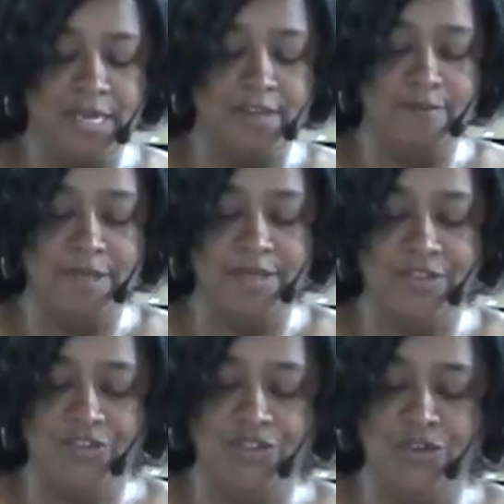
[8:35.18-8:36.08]
gave me
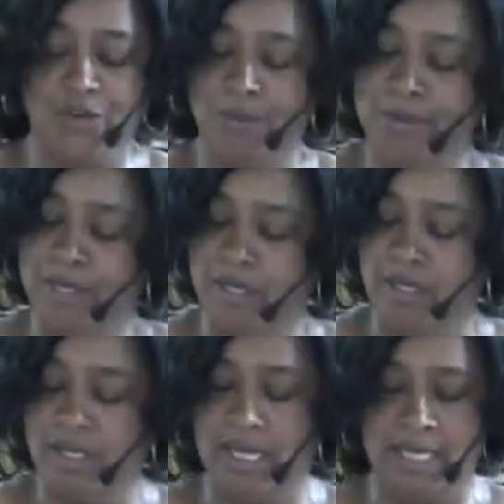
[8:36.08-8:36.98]
this journal
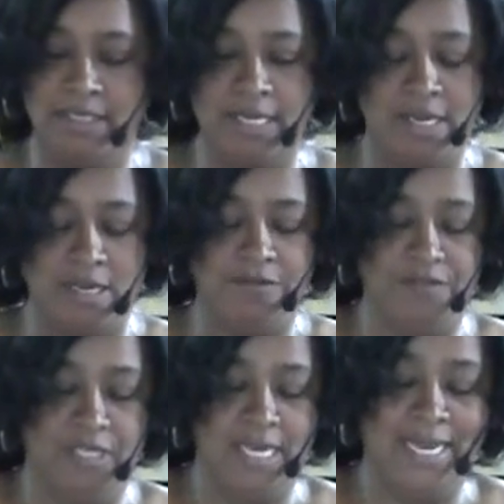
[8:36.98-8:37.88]
book as a
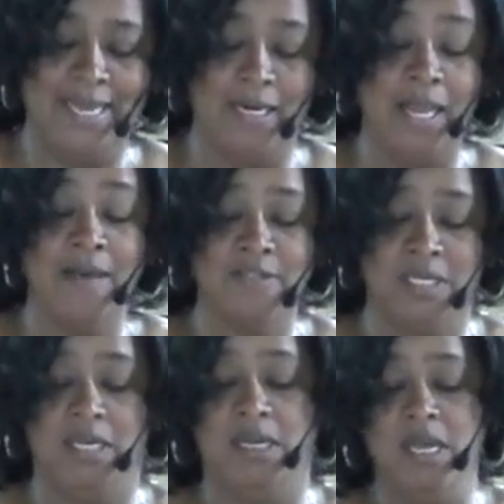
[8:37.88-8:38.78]
gift, and I loved
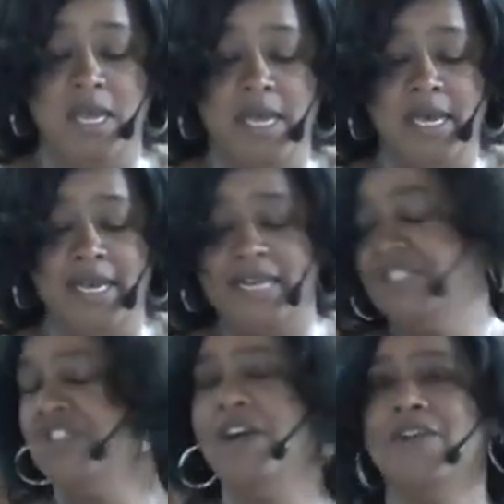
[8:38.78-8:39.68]
it. And I
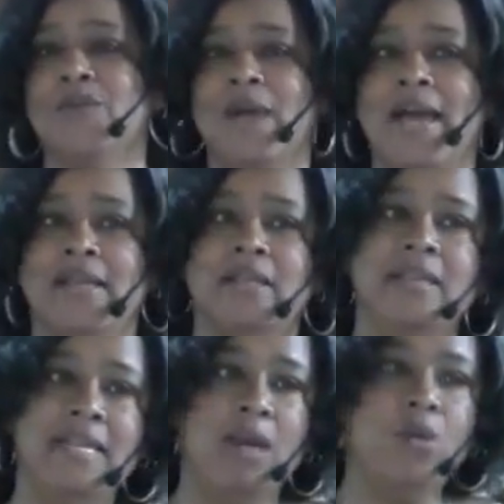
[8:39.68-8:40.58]
started writing, and
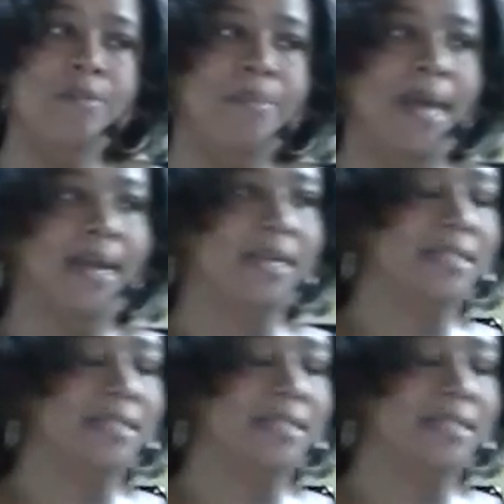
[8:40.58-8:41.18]
then I went back as